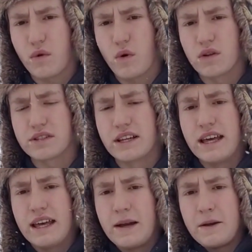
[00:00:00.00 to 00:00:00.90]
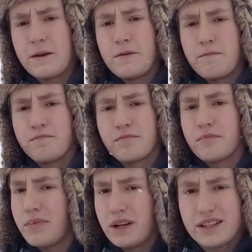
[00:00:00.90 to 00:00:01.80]
force,
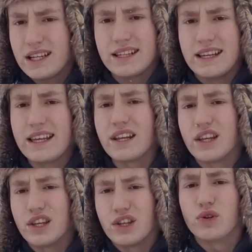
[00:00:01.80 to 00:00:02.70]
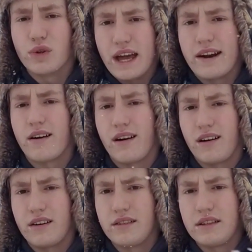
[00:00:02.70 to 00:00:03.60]
but it doesn't hit you that
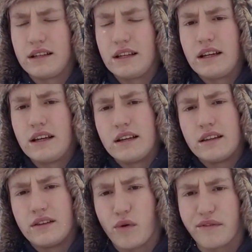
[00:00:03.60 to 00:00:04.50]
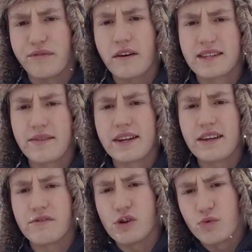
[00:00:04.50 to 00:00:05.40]
hard. 4570,
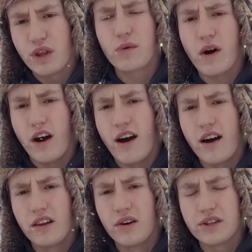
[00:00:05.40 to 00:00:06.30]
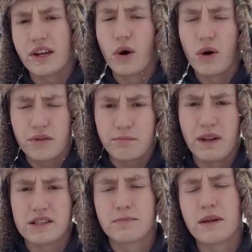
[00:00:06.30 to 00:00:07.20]
if you really want a hot load, you go with a
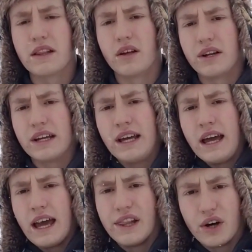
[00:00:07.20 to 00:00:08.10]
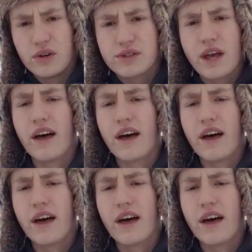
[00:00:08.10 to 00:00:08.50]
plus P load. And those,